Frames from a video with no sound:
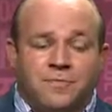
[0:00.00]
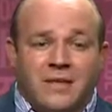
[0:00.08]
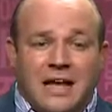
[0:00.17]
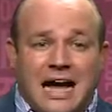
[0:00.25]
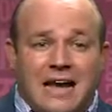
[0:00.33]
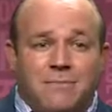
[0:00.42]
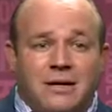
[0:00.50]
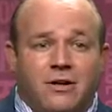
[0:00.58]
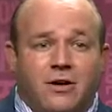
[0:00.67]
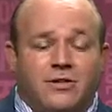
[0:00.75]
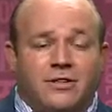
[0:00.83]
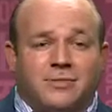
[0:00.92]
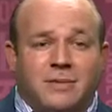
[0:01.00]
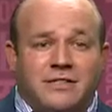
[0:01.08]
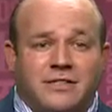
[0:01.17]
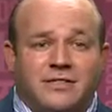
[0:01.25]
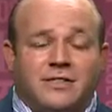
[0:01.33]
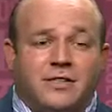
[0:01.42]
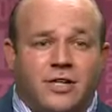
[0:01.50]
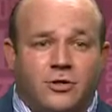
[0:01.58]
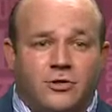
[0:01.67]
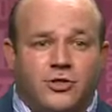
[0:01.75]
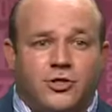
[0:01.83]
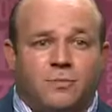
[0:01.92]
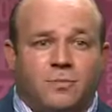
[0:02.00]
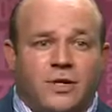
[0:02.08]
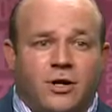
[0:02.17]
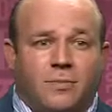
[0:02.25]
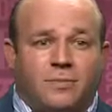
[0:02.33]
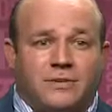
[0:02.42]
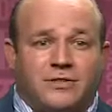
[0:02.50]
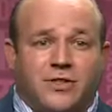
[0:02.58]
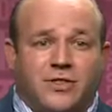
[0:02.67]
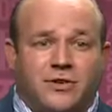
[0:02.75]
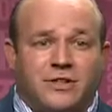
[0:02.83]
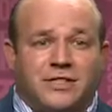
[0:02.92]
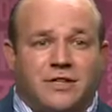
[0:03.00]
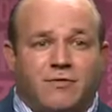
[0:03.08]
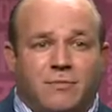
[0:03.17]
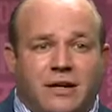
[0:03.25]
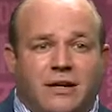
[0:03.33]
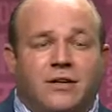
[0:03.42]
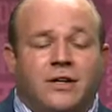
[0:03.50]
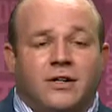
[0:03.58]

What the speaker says: admin, other expenses, jumping up to 37 million